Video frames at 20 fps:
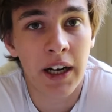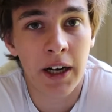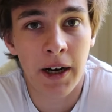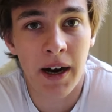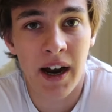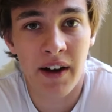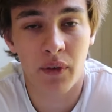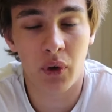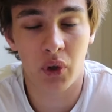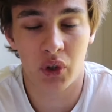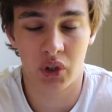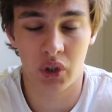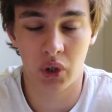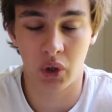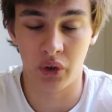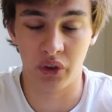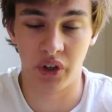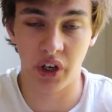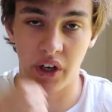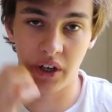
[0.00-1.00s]
I've
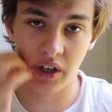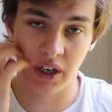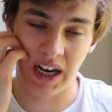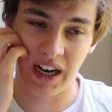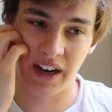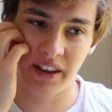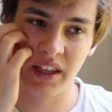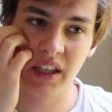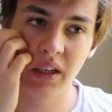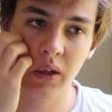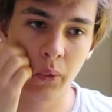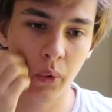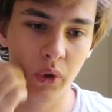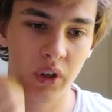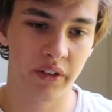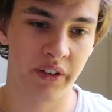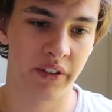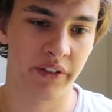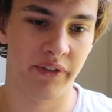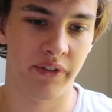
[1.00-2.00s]
also done, I think, one
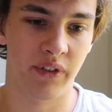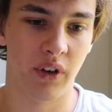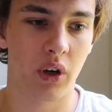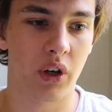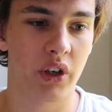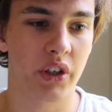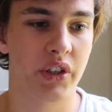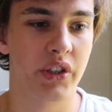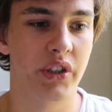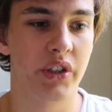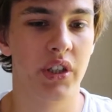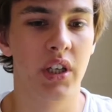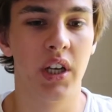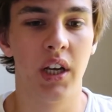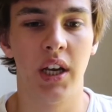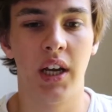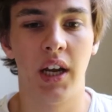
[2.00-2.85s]
of the vlogs